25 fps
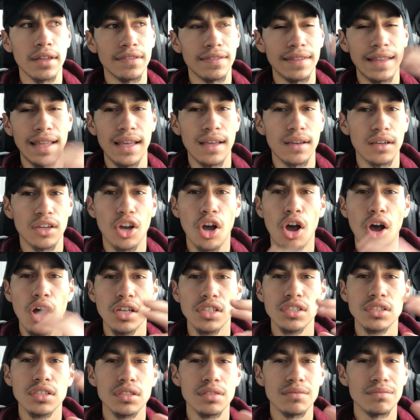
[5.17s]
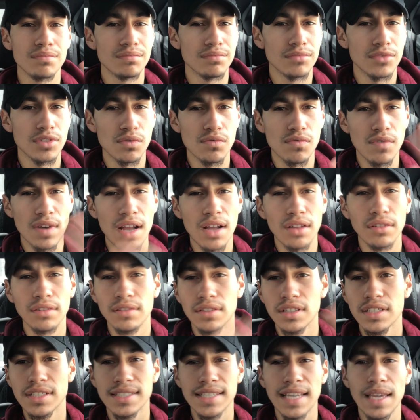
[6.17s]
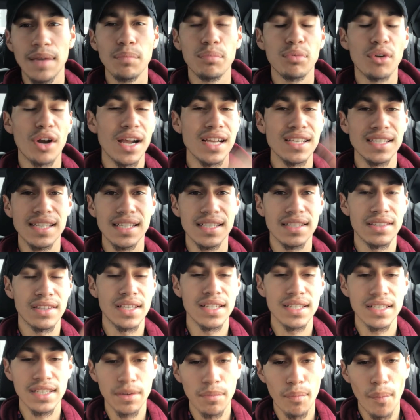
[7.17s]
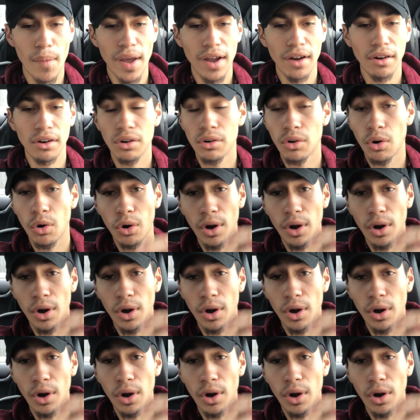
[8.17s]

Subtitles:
that cost around the same price as this Camaro,